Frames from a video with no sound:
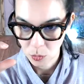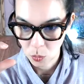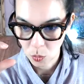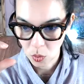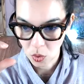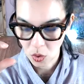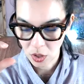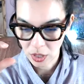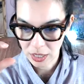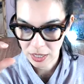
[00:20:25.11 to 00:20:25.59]

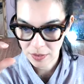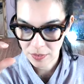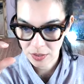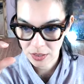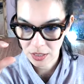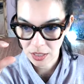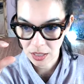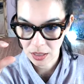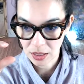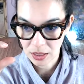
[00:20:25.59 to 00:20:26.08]
Well,
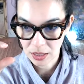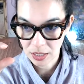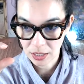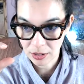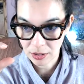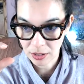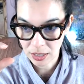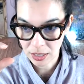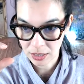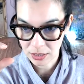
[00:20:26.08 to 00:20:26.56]
even the
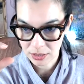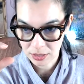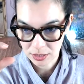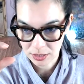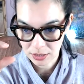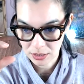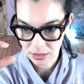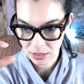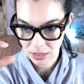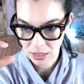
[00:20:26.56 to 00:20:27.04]

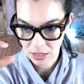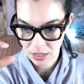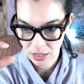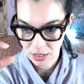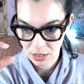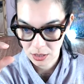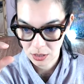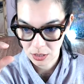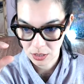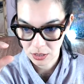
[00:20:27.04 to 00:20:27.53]
lyrics
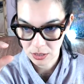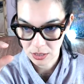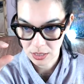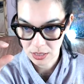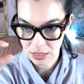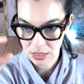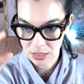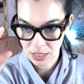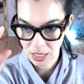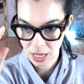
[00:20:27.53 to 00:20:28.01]
look
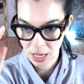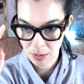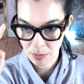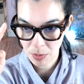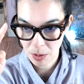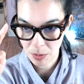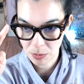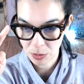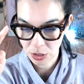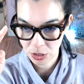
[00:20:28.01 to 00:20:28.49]
the
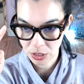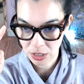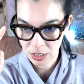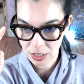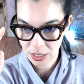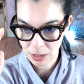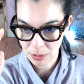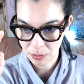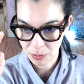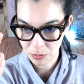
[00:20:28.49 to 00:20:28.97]
same. I'm
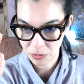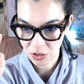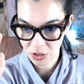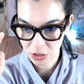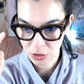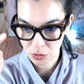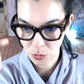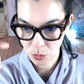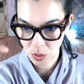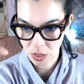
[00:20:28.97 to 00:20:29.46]
looking at
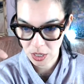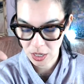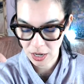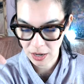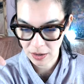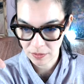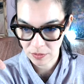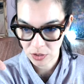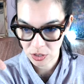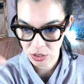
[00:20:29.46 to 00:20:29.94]
verse one
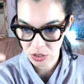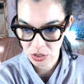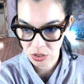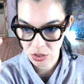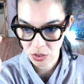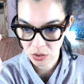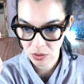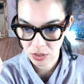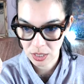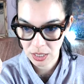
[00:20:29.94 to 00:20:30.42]
and verse
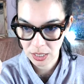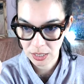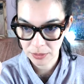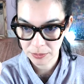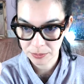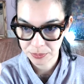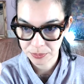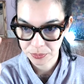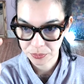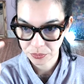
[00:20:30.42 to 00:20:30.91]

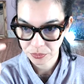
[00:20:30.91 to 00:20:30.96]
three.